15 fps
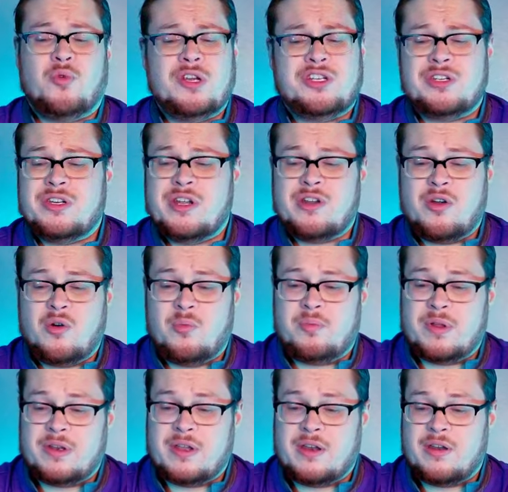wishing and
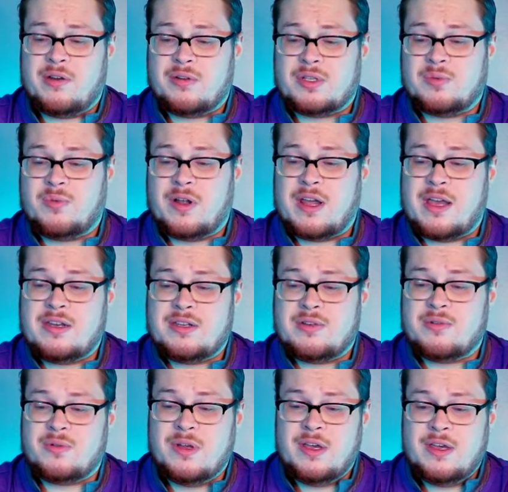hoping. You know, it's what I
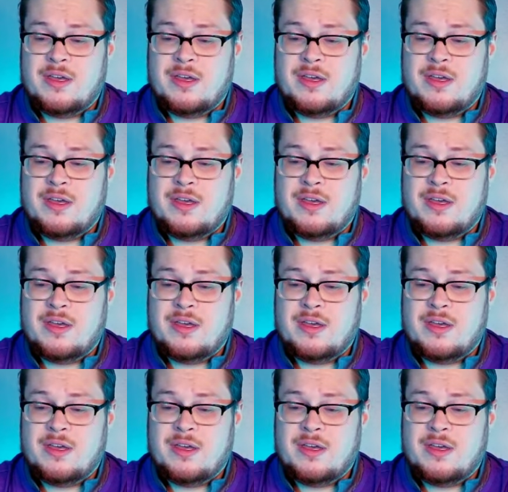do.